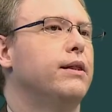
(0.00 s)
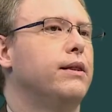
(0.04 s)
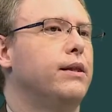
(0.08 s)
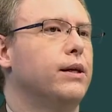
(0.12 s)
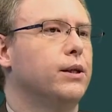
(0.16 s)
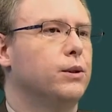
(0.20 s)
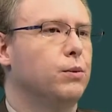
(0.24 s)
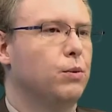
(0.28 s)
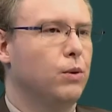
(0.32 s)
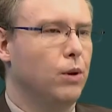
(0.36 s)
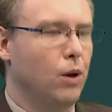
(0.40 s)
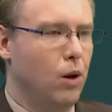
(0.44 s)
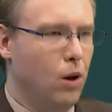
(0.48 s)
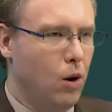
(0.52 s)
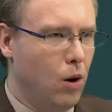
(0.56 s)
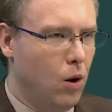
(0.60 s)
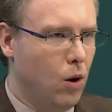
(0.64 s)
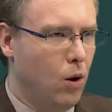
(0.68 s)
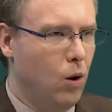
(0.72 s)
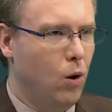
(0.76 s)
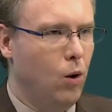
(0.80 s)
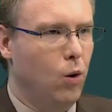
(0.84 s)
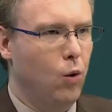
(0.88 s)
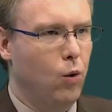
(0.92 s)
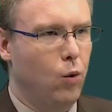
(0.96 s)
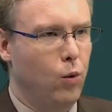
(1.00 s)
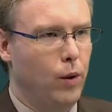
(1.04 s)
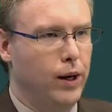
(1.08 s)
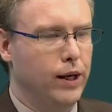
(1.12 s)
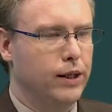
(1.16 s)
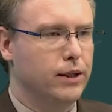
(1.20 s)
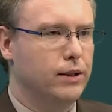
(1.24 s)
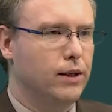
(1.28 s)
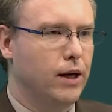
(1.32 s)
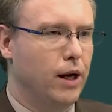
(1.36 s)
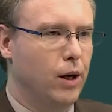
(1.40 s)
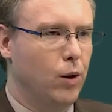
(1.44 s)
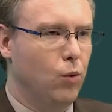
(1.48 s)
This will
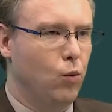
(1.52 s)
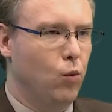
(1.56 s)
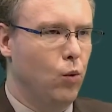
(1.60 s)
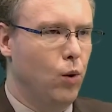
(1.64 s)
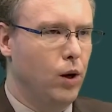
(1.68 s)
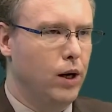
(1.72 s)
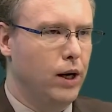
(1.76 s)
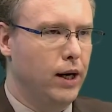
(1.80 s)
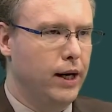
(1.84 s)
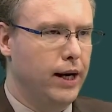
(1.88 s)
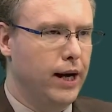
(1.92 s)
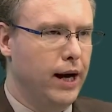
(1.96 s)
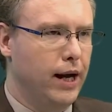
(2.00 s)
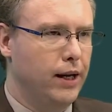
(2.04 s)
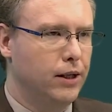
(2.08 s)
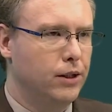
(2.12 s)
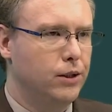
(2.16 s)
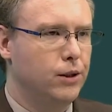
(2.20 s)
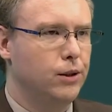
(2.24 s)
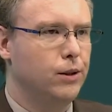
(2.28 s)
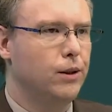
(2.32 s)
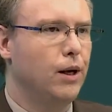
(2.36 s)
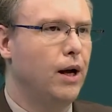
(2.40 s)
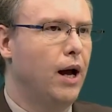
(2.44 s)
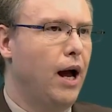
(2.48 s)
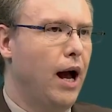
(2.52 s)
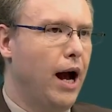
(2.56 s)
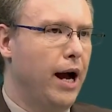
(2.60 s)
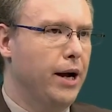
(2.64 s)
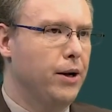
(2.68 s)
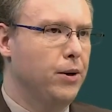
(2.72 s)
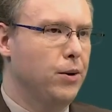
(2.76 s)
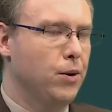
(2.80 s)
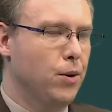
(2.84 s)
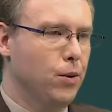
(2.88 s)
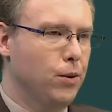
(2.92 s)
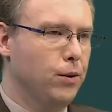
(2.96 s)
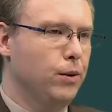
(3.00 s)
always kind of work against you. I
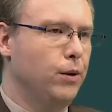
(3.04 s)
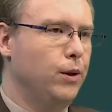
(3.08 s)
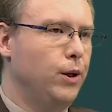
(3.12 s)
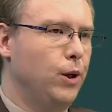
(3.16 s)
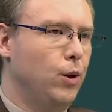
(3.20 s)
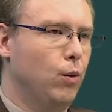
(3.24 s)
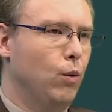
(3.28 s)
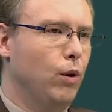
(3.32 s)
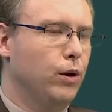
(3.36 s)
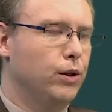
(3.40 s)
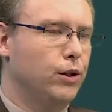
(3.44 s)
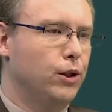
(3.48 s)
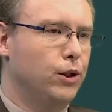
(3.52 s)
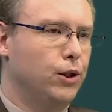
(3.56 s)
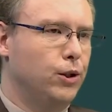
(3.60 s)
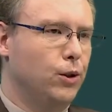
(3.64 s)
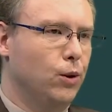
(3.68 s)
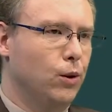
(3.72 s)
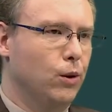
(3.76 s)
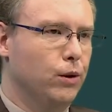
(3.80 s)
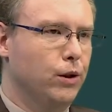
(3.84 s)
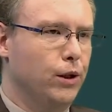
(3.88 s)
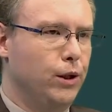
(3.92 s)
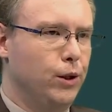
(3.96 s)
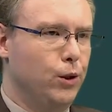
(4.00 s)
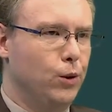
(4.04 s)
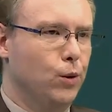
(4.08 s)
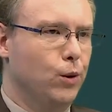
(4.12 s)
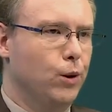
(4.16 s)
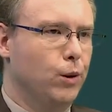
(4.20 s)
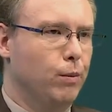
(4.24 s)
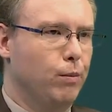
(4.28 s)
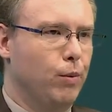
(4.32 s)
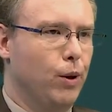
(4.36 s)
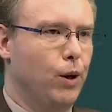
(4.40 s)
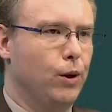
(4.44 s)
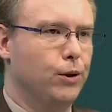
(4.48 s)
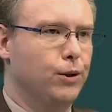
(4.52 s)
know that you want to show that you're
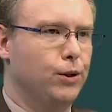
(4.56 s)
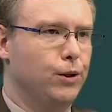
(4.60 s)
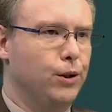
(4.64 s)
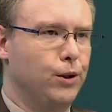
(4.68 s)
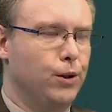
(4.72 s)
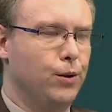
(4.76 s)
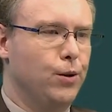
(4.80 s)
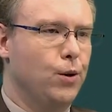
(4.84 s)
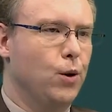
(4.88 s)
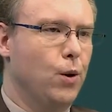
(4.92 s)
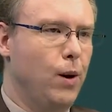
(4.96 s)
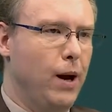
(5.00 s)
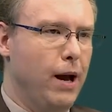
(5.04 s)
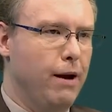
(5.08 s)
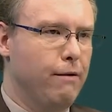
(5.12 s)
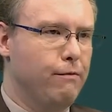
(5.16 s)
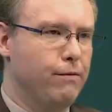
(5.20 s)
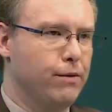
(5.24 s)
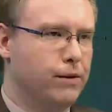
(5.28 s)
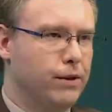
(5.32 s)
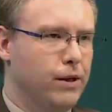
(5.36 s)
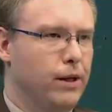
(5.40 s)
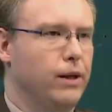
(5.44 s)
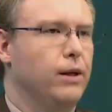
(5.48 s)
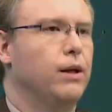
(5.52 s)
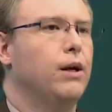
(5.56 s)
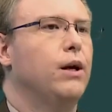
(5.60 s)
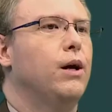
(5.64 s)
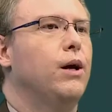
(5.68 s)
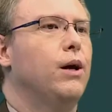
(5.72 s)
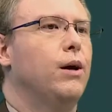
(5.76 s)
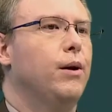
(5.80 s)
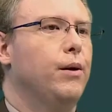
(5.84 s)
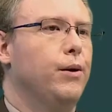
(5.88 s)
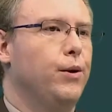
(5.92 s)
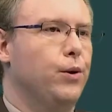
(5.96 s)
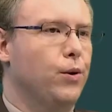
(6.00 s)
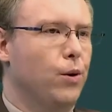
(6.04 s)
the boss and you know everything,
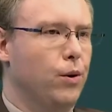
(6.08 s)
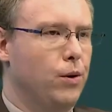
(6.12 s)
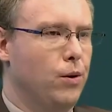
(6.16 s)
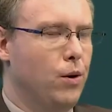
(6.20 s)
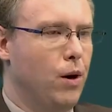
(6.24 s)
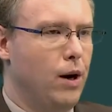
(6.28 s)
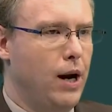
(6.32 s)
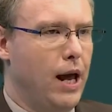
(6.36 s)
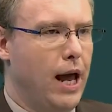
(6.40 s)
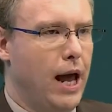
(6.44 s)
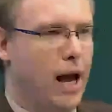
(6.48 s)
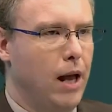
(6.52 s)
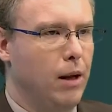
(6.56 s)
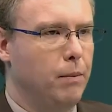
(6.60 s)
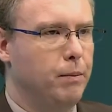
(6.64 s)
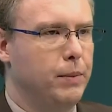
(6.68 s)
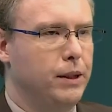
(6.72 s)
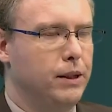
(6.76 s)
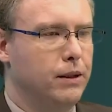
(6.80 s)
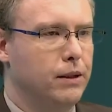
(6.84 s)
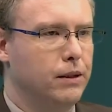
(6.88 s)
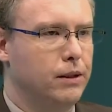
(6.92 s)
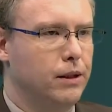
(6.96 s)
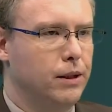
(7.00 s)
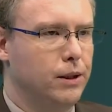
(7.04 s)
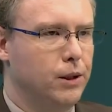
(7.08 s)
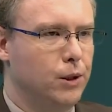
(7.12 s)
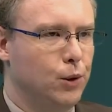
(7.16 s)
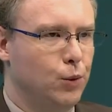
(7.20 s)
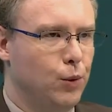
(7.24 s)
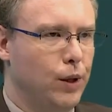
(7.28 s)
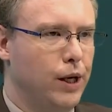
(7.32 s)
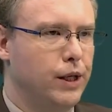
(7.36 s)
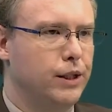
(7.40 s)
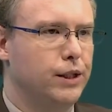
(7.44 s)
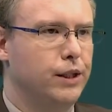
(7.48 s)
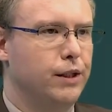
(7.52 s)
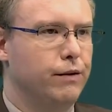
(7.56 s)
you're not helping the
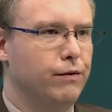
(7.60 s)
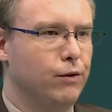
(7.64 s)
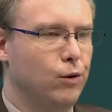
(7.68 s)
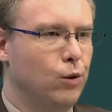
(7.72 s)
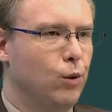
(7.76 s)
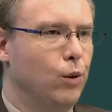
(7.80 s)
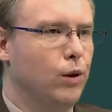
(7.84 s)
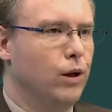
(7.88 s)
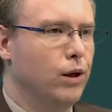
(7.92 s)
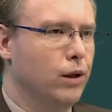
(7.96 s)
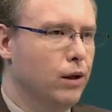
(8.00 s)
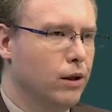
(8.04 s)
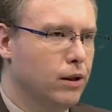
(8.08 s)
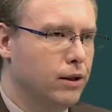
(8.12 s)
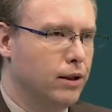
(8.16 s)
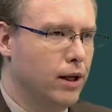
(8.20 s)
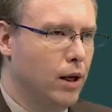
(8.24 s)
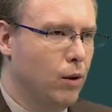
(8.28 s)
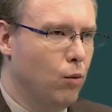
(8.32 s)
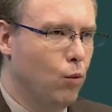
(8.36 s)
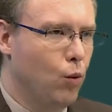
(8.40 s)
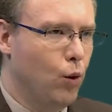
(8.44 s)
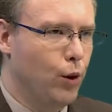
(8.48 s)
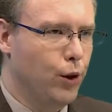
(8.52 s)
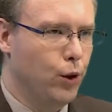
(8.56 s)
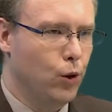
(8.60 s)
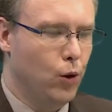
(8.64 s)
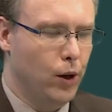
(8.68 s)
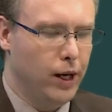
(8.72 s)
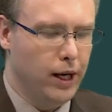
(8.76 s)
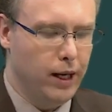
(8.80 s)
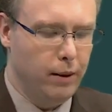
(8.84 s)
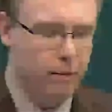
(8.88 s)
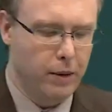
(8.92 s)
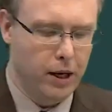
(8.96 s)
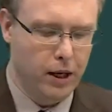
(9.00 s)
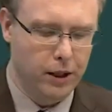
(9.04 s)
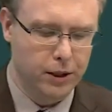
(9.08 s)
situation if no one can understand what your
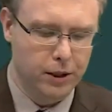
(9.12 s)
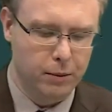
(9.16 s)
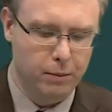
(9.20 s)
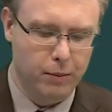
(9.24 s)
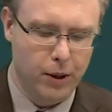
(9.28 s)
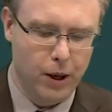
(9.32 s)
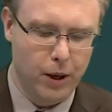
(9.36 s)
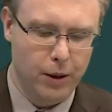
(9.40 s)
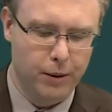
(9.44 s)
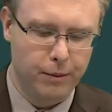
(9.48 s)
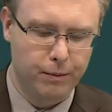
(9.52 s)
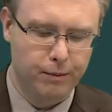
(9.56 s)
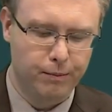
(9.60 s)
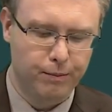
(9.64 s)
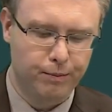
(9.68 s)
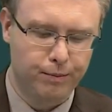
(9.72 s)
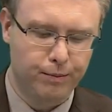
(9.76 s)
email is about.